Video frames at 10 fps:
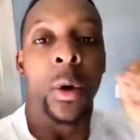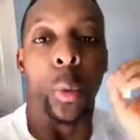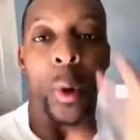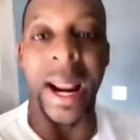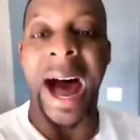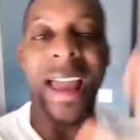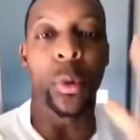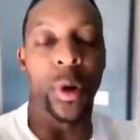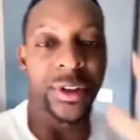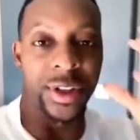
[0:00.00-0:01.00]
What
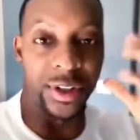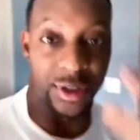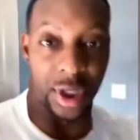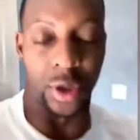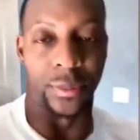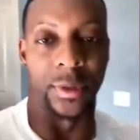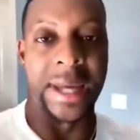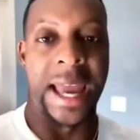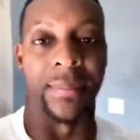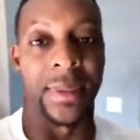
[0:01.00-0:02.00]
I want to do,
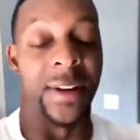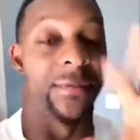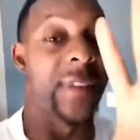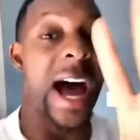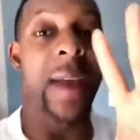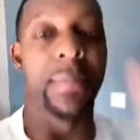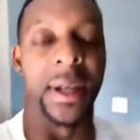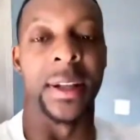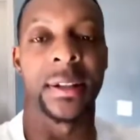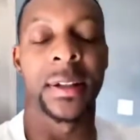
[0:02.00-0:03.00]
okay, in 5
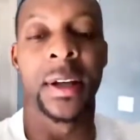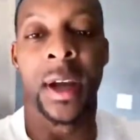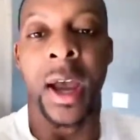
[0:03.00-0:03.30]
minutes,